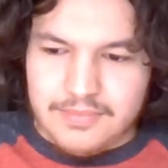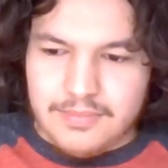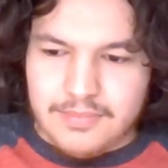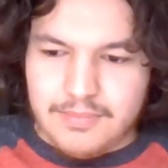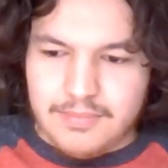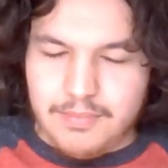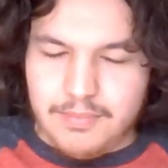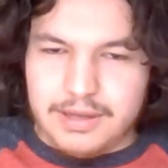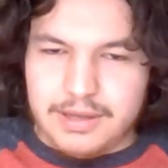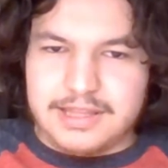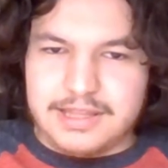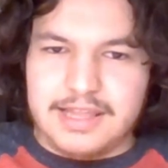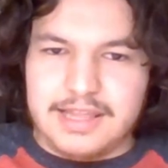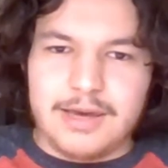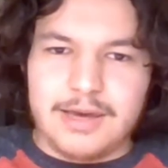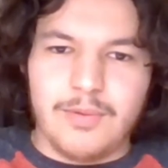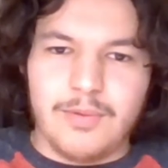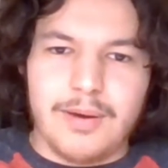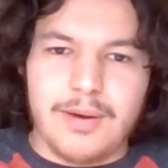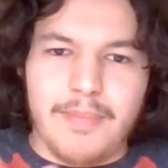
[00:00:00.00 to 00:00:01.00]
But then they
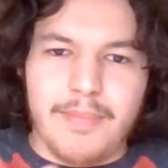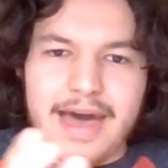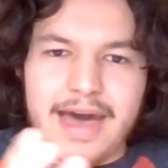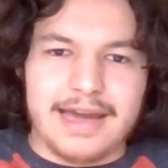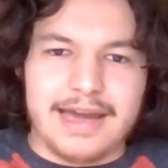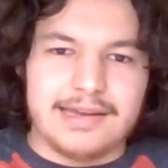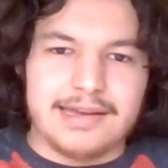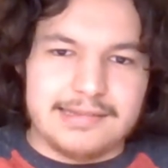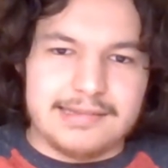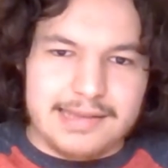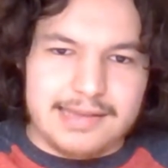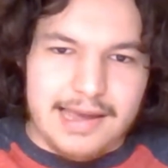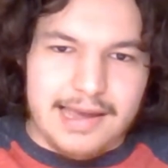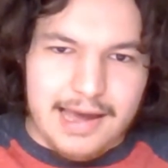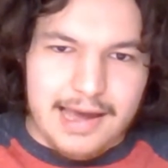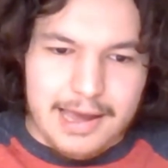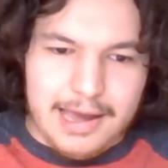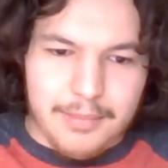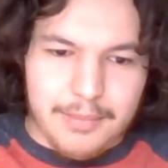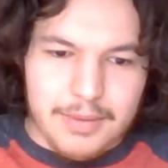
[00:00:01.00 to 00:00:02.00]
went back in
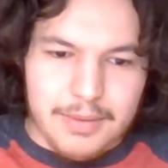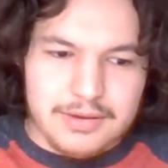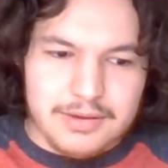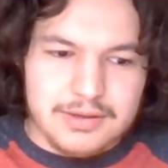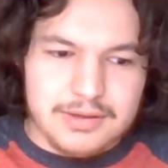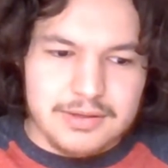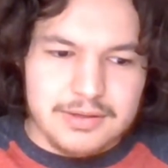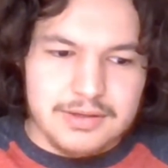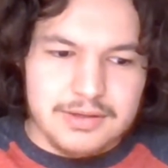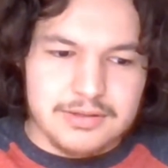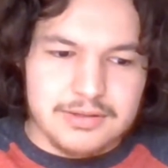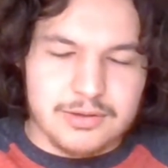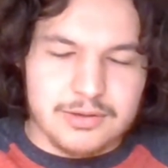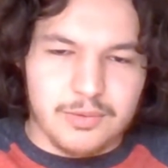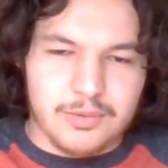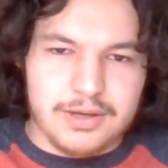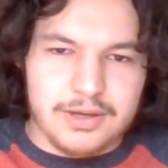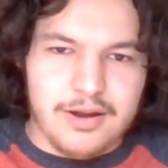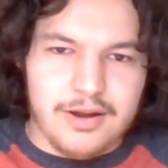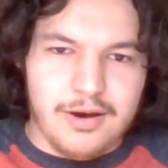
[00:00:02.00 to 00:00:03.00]
time. So
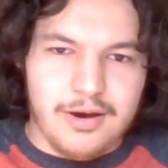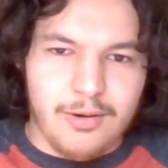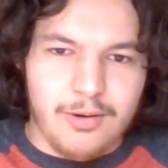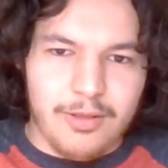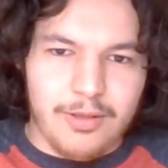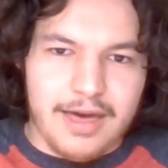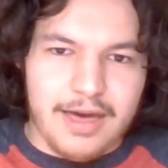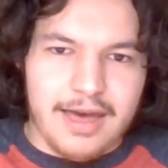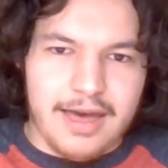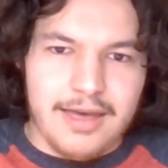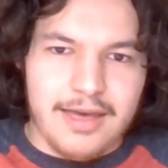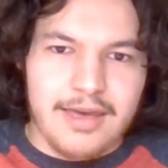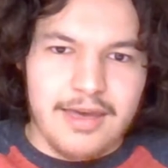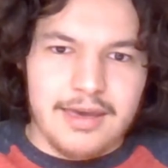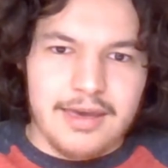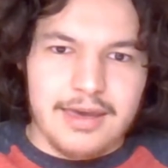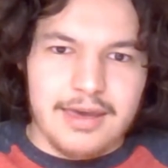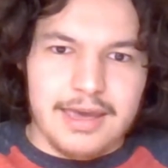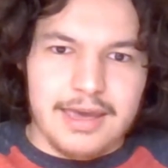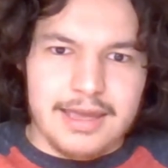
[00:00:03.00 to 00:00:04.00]
we know that
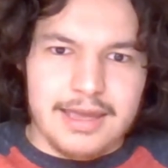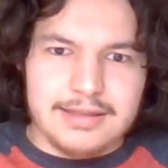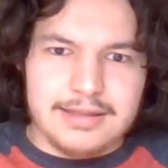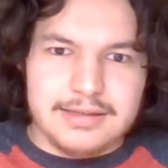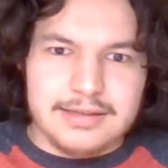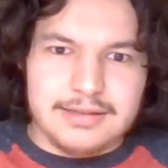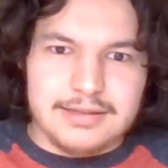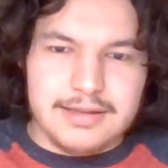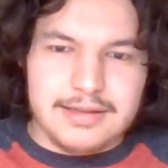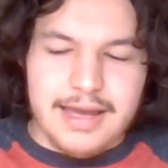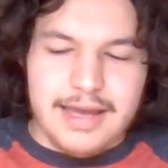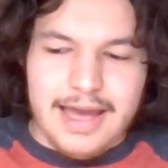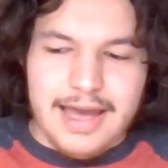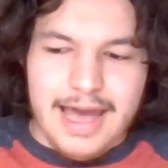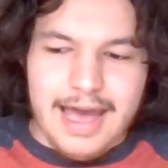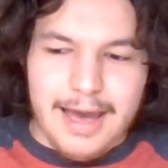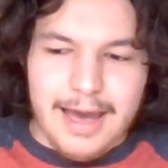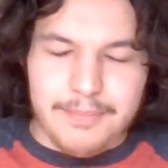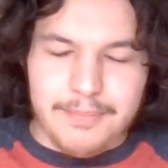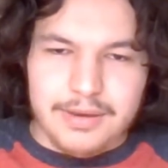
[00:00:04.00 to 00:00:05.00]
it didn't
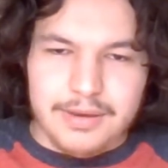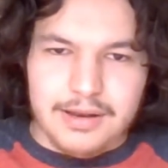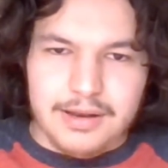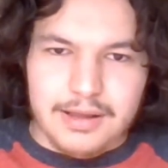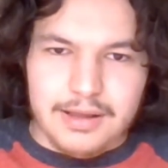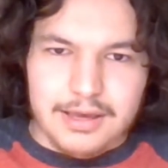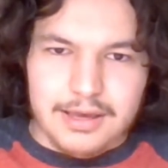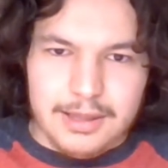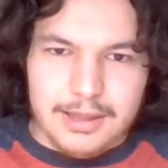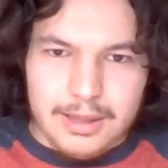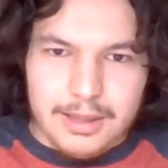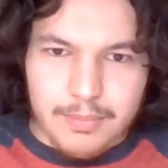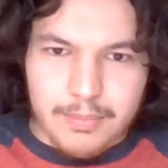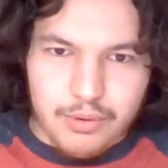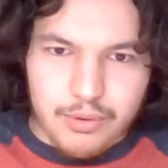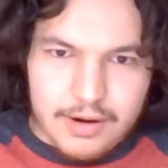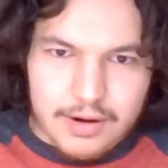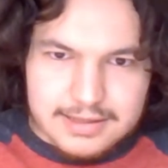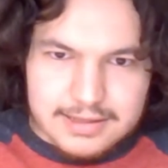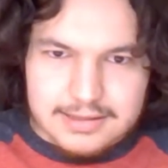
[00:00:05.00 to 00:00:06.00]
happen in the
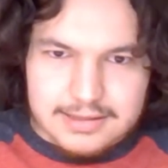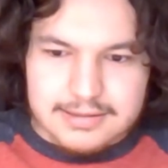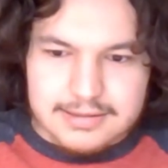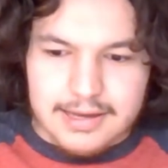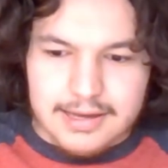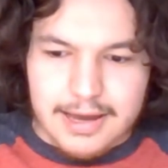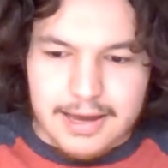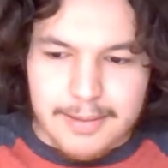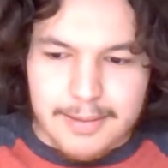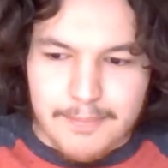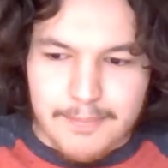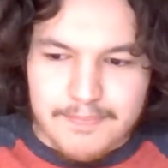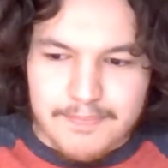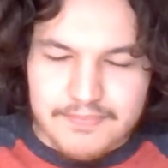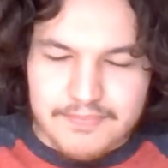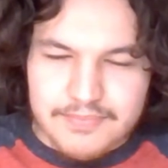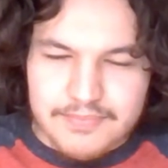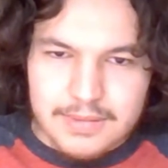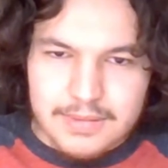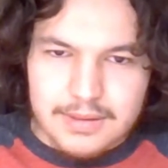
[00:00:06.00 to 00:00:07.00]
present time
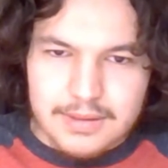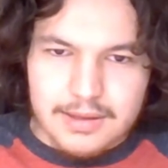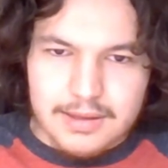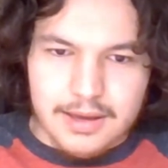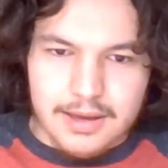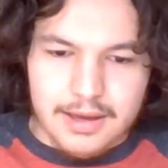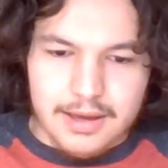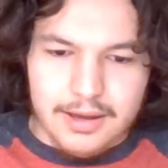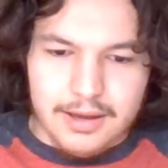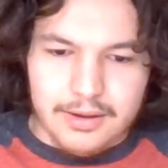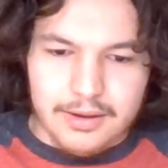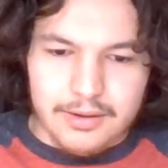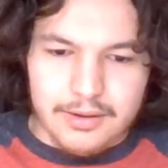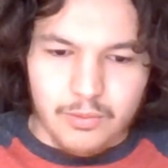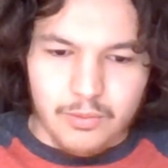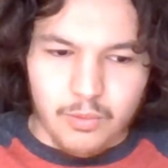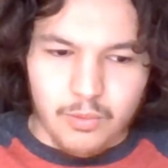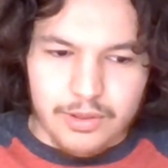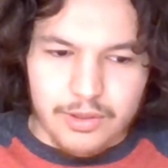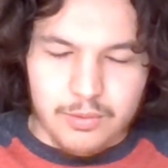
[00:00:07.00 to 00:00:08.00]

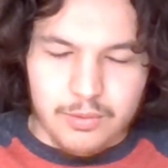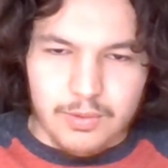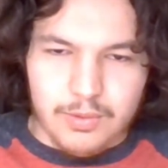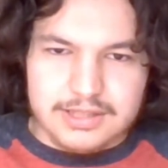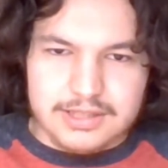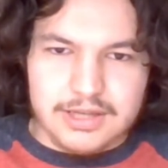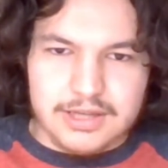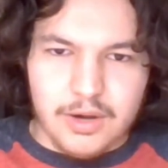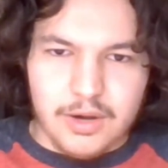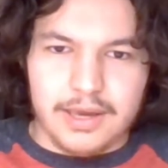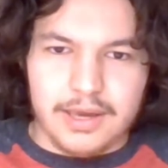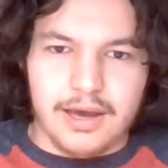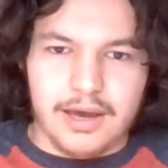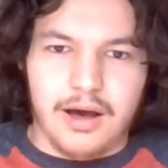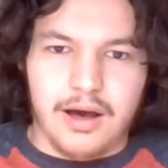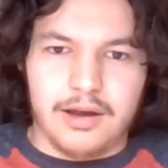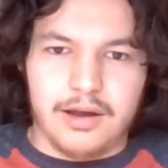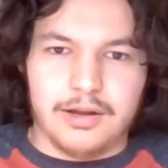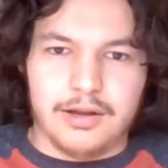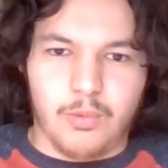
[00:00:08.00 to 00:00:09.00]
with what's going
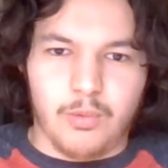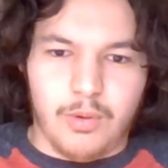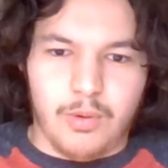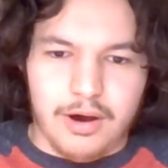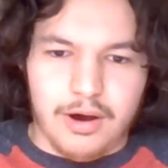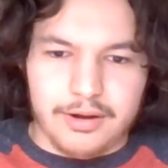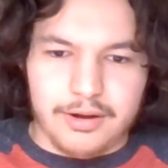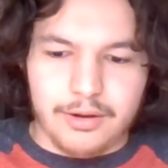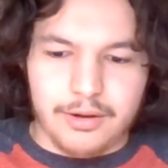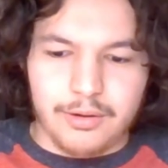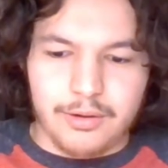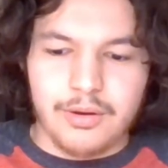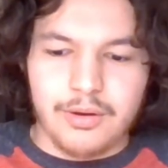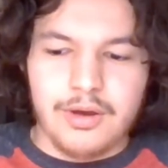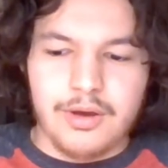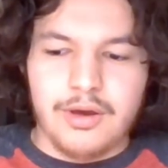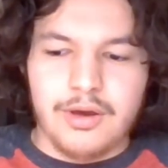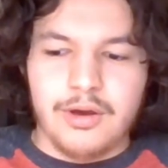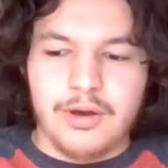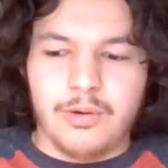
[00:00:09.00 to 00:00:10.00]
on in Wano.
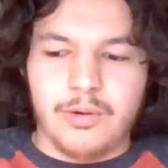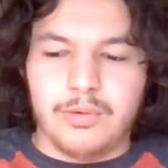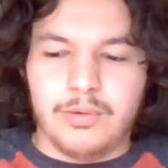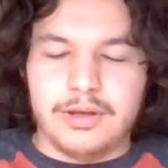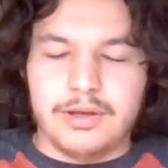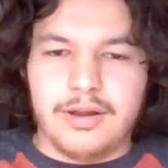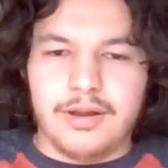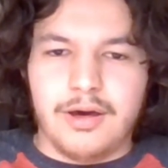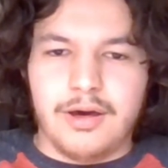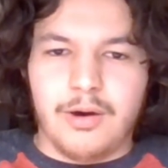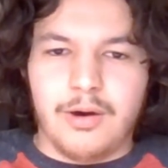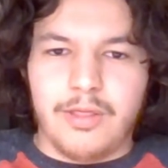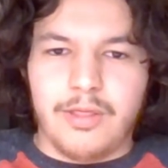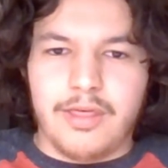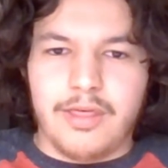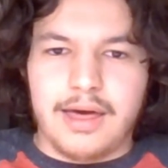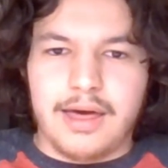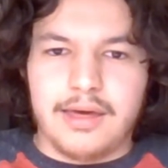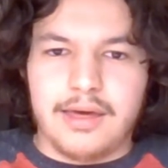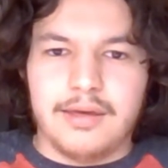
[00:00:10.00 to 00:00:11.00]
We know
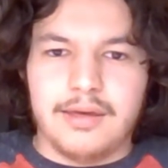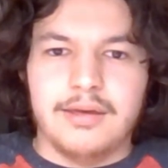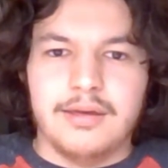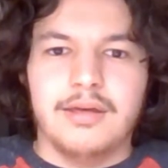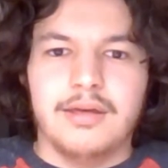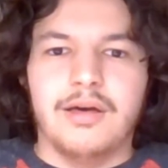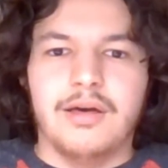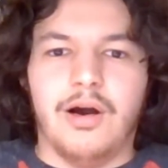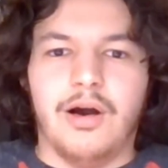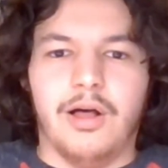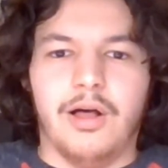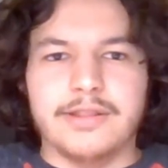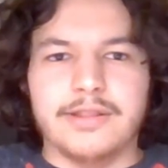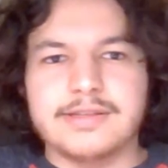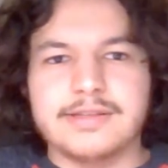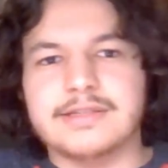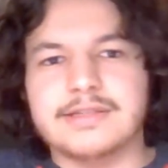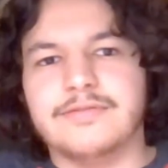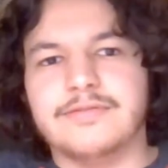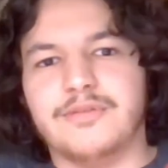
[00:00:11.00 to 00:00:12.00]
that all of
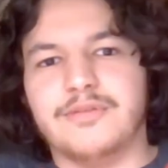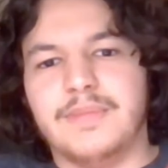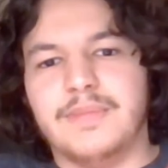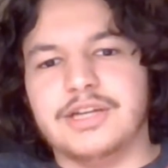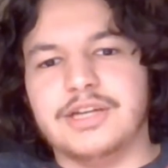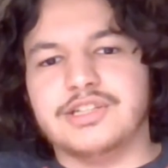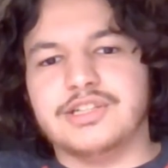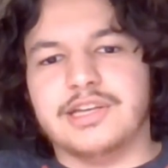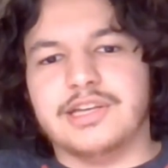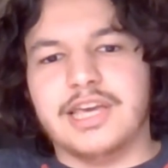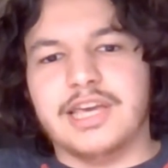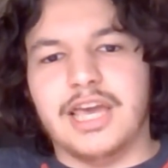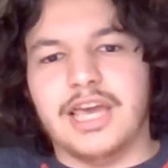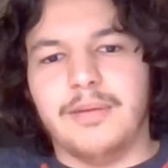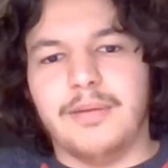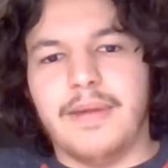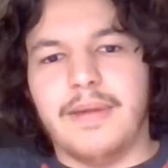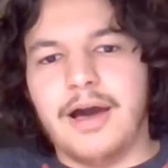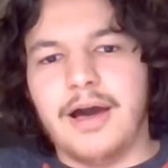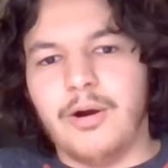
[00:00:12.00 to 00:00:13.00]
this information
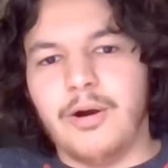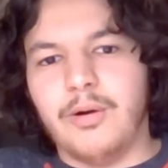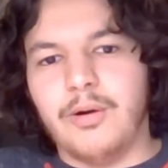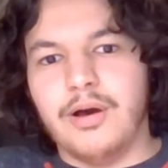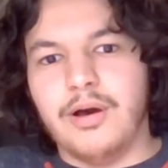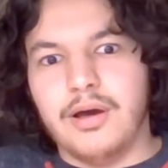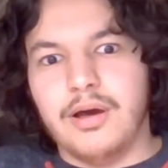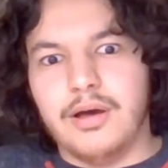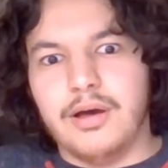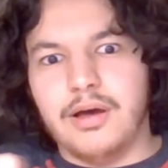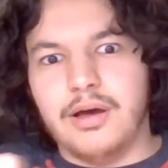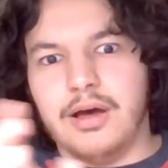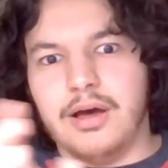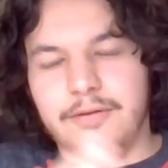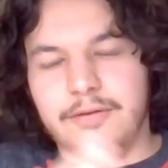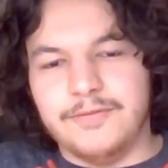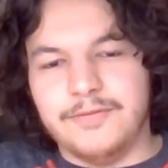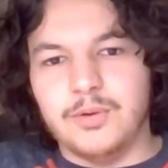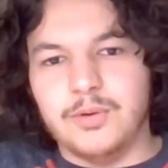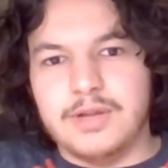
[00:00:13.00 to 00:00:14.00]
came out a
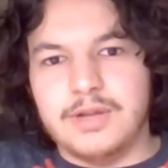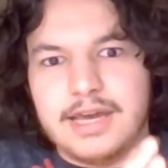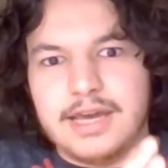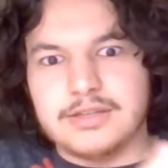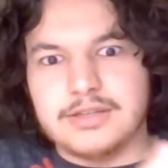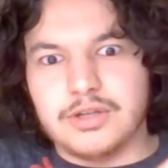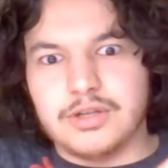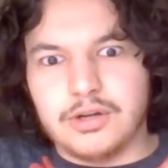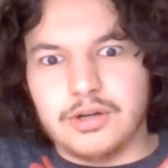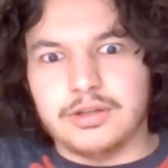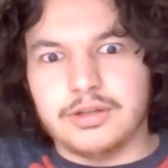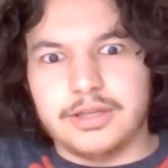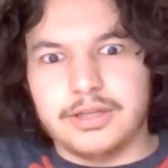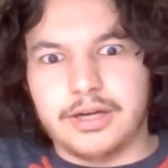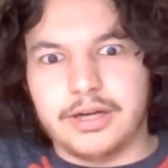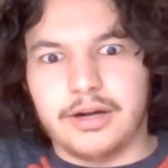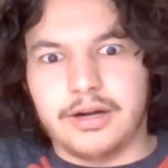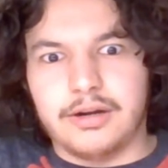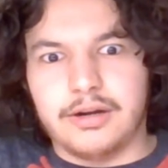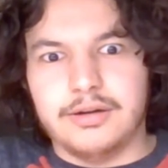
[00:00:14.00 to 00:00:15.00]
few days
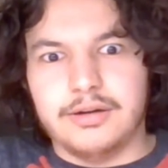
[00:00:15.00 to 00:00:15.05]
earlier,